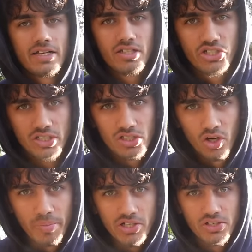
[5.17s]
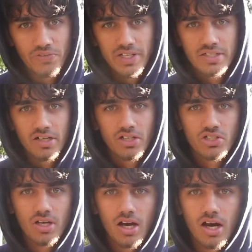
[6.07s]
is to just do a bunch of
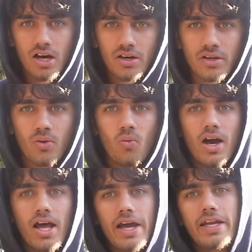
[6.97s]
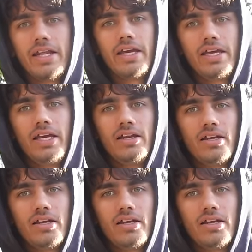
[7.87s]
research on what I need to eat,